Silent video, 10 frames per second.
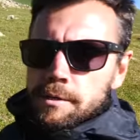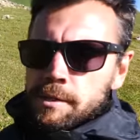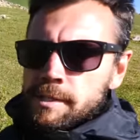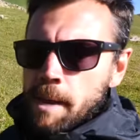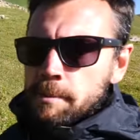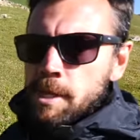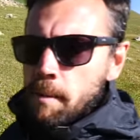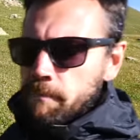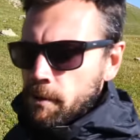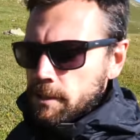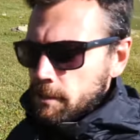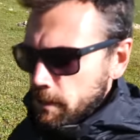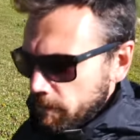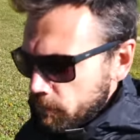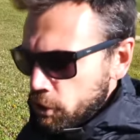So the time has come for us to
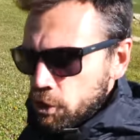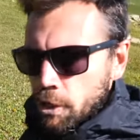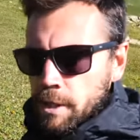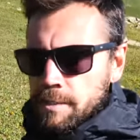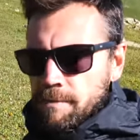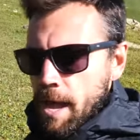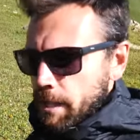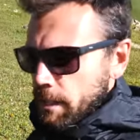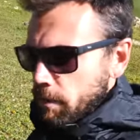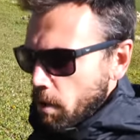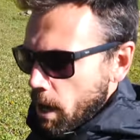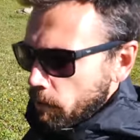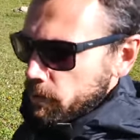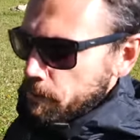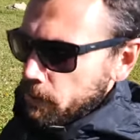leave the Jurgis Valley.
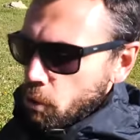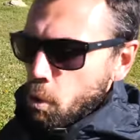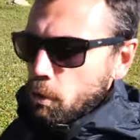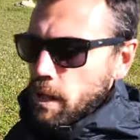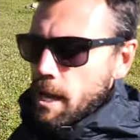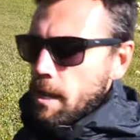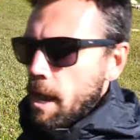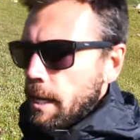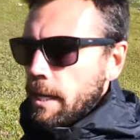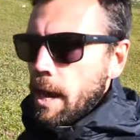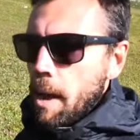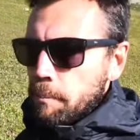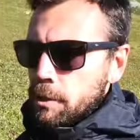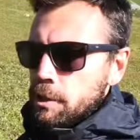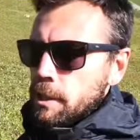We spent the whole day hiking up
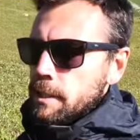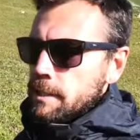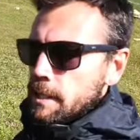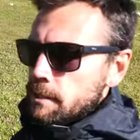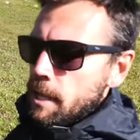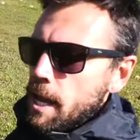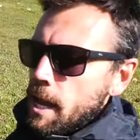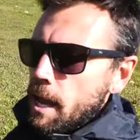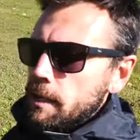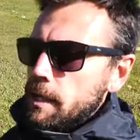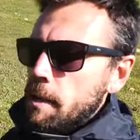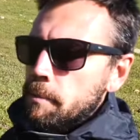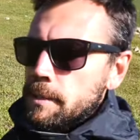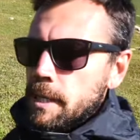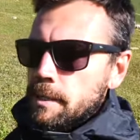the Jurgis yesterday and camped
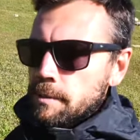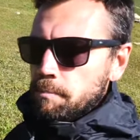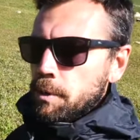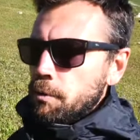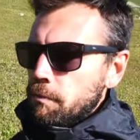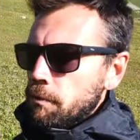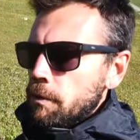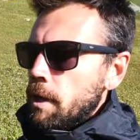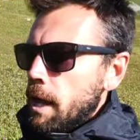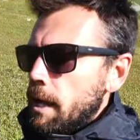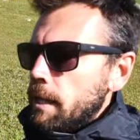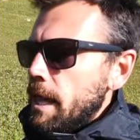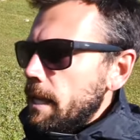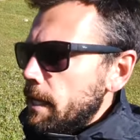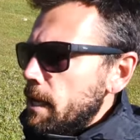beside this beautiful
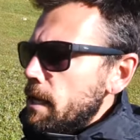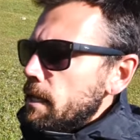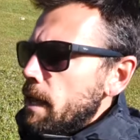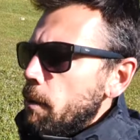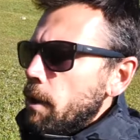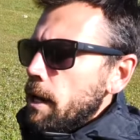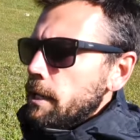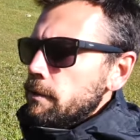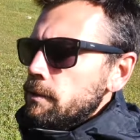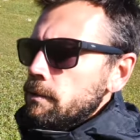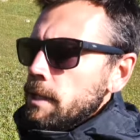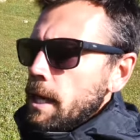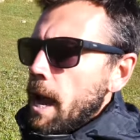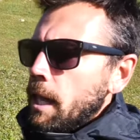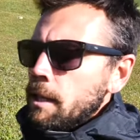lake. Now we're heading to
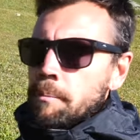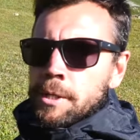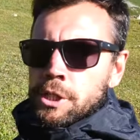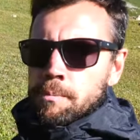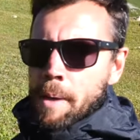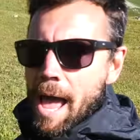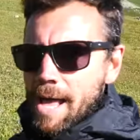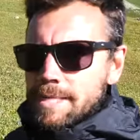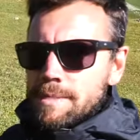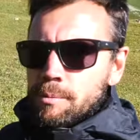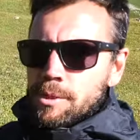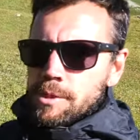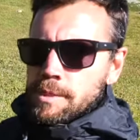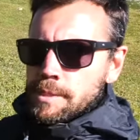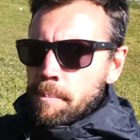the Alamish Pass, which
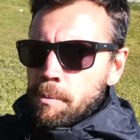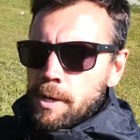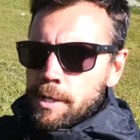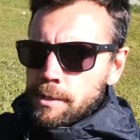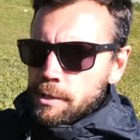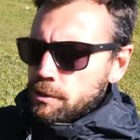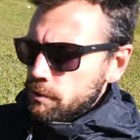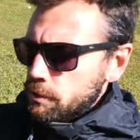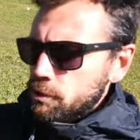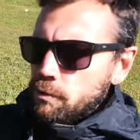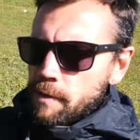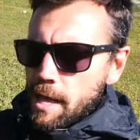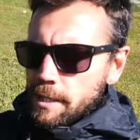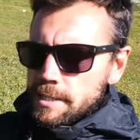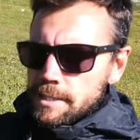is separating the two
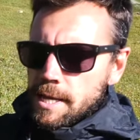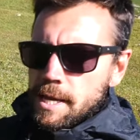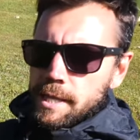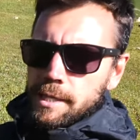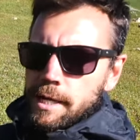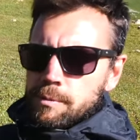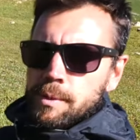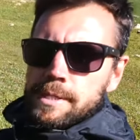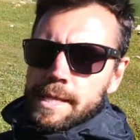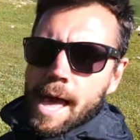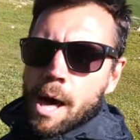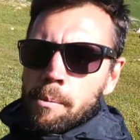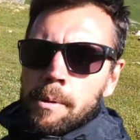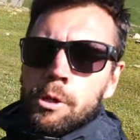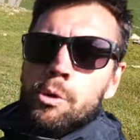valleys. And the next one is the
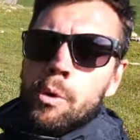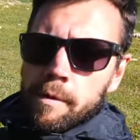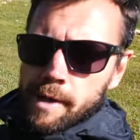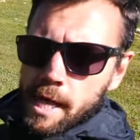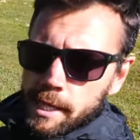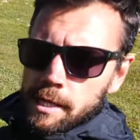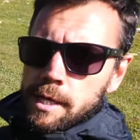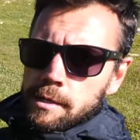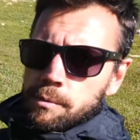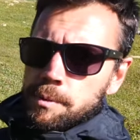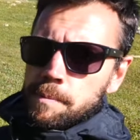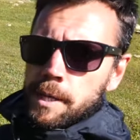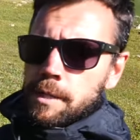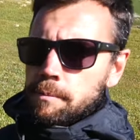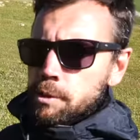Almalu Valley. So we'll be
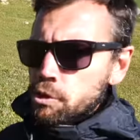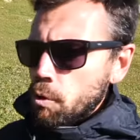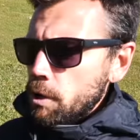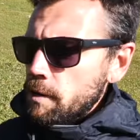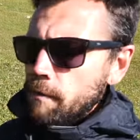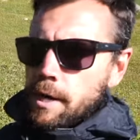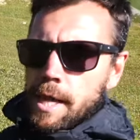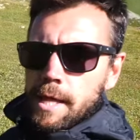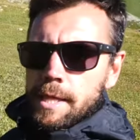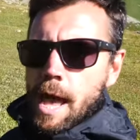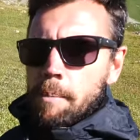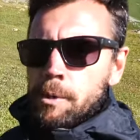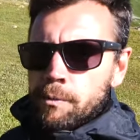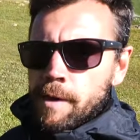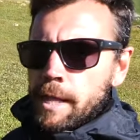spending the majority of our day in the
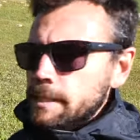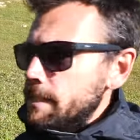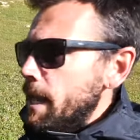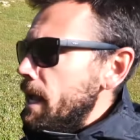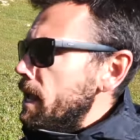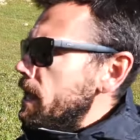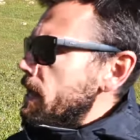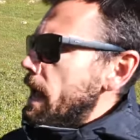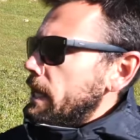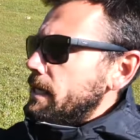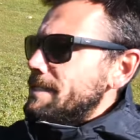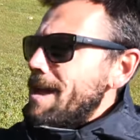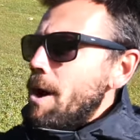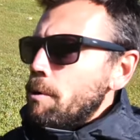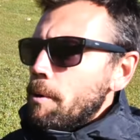Almalu Valley today, heading
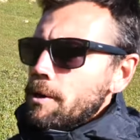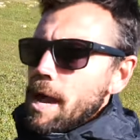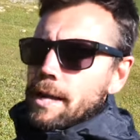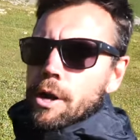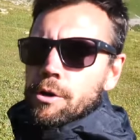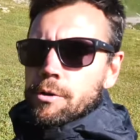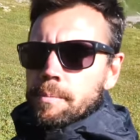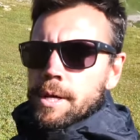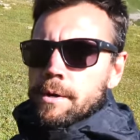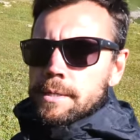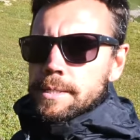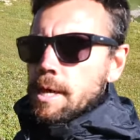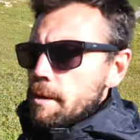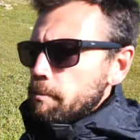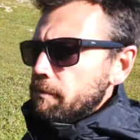down about 900 meters.
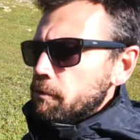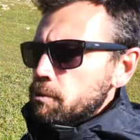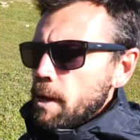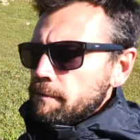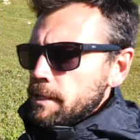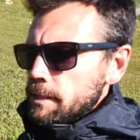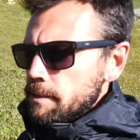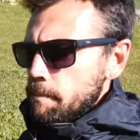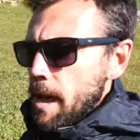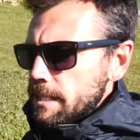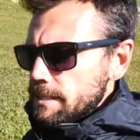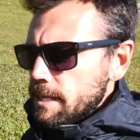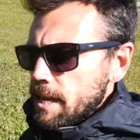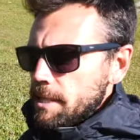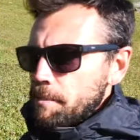But first we have to get to the pass,
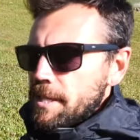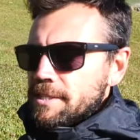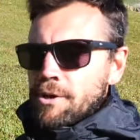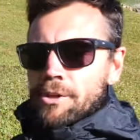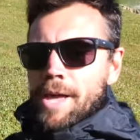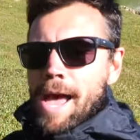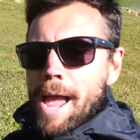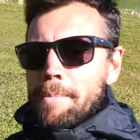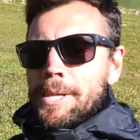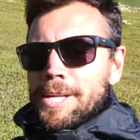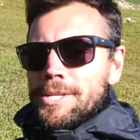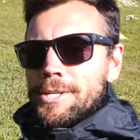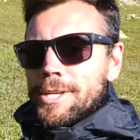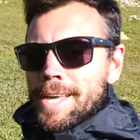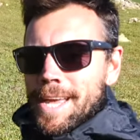and the pass is called
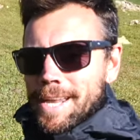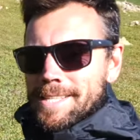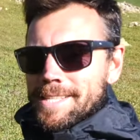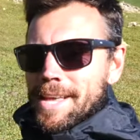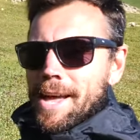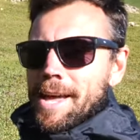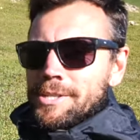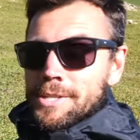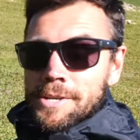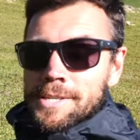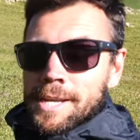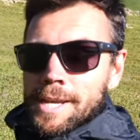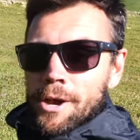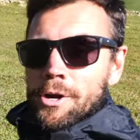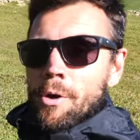Almalish. And it's just outside of
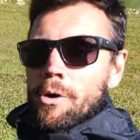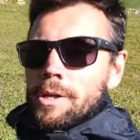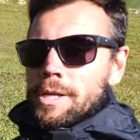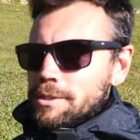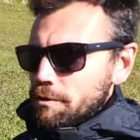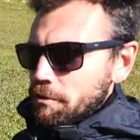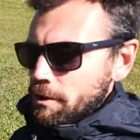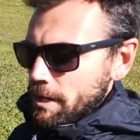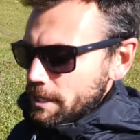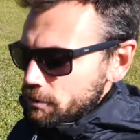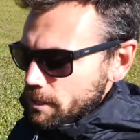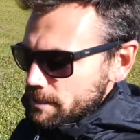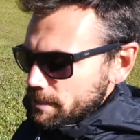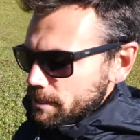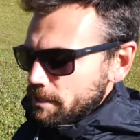Karakol. So if you're
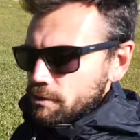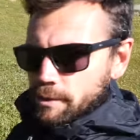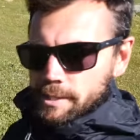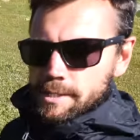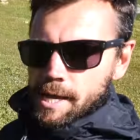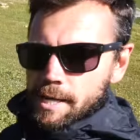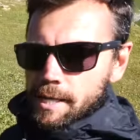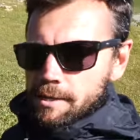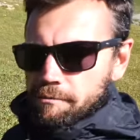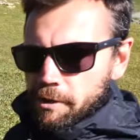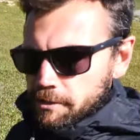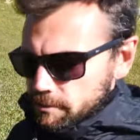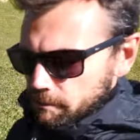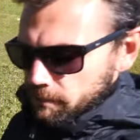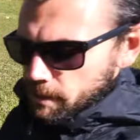interested in doing this hike and you find
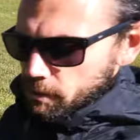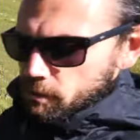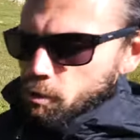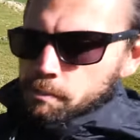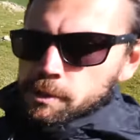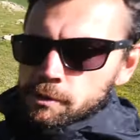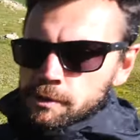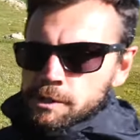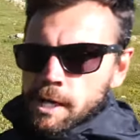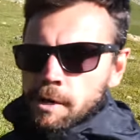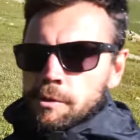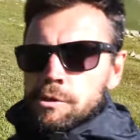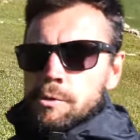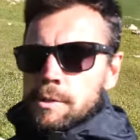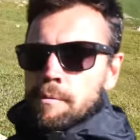yourself in Karakol, be sure to check out the
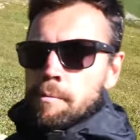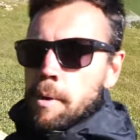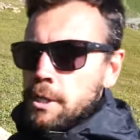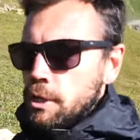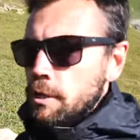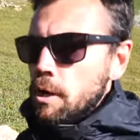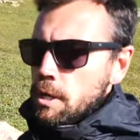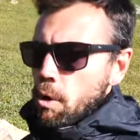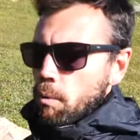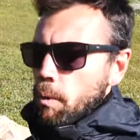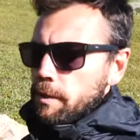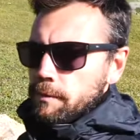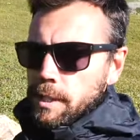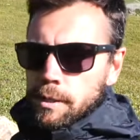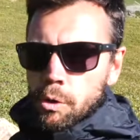tourist information or one
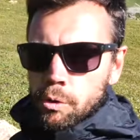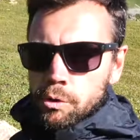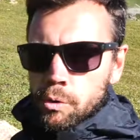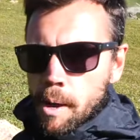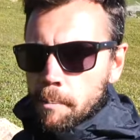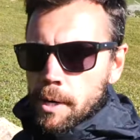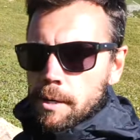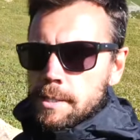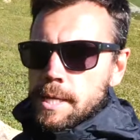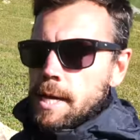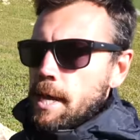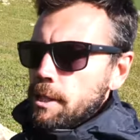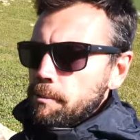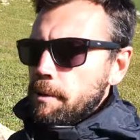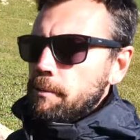of the local tour operators,
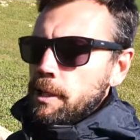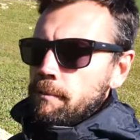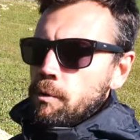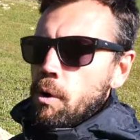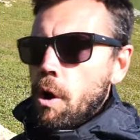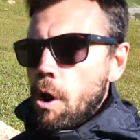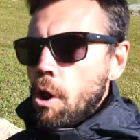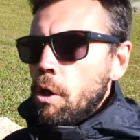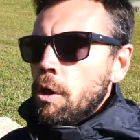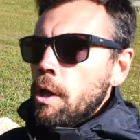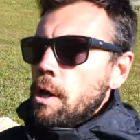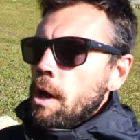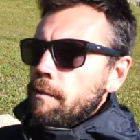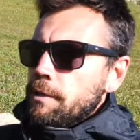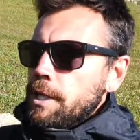and they'll be able to give you all
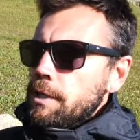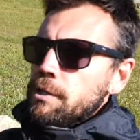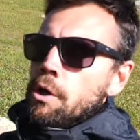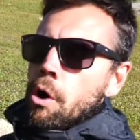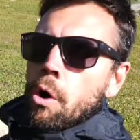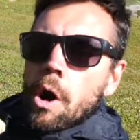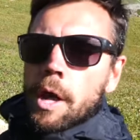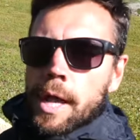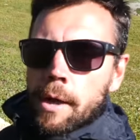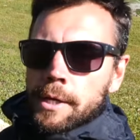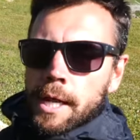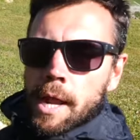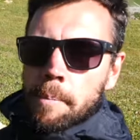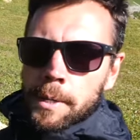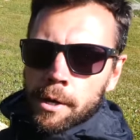of the need to know on how to get
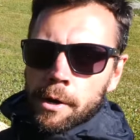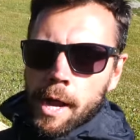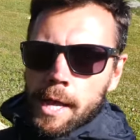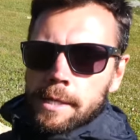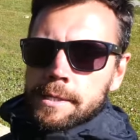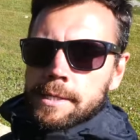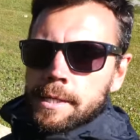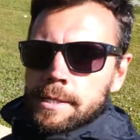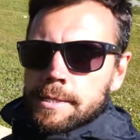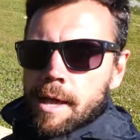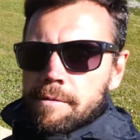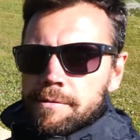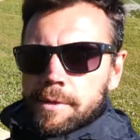up here and see this stuff.